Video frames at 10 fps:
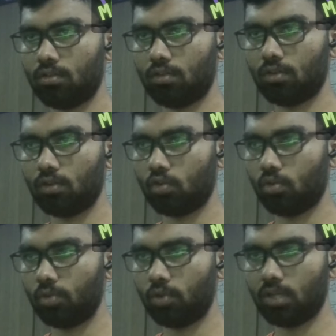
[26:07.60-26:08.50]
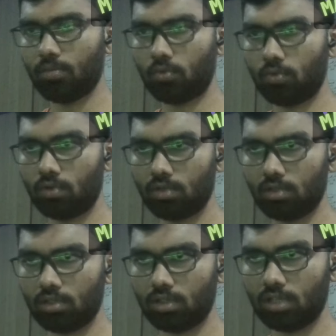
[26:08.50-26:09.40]
Ogrom UI mode.
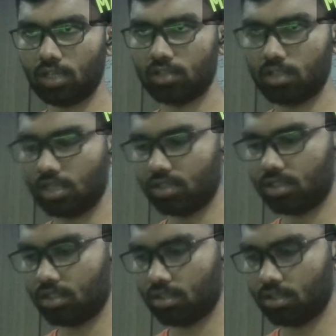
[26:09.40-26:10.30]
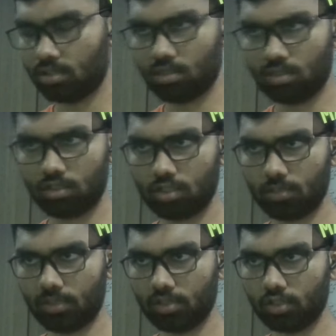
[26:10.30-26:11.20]
Does it
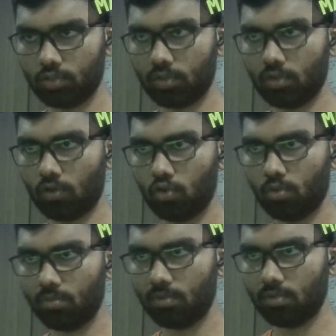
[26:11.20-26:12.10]
space the three Ogrom